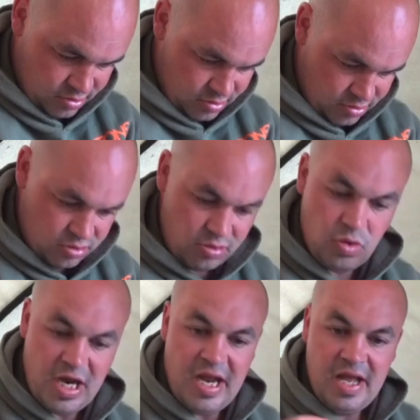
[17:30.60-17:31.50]
sort of
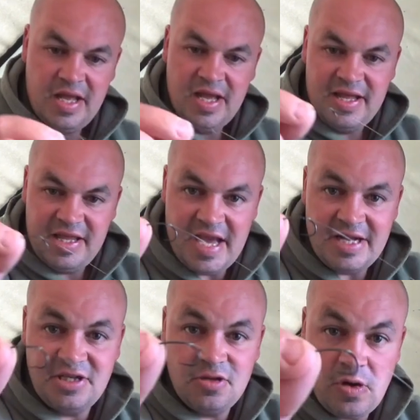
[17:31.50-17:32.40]
where the
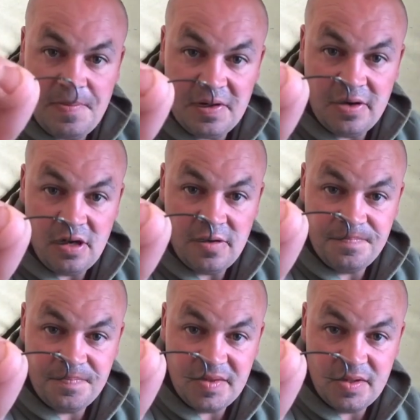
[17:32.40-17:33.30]
edge of the whipping knot,
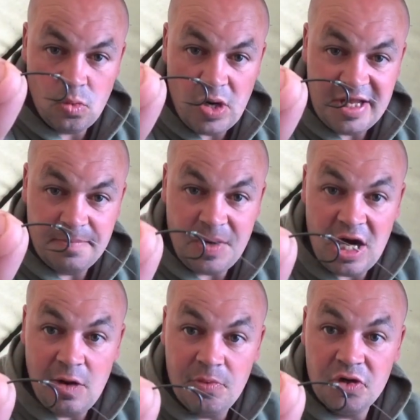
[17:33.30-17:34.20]
where the
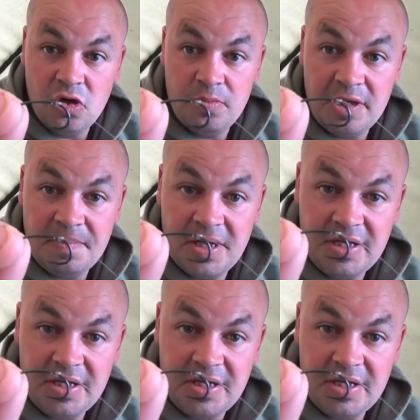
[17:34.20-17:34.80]
barb would normally be.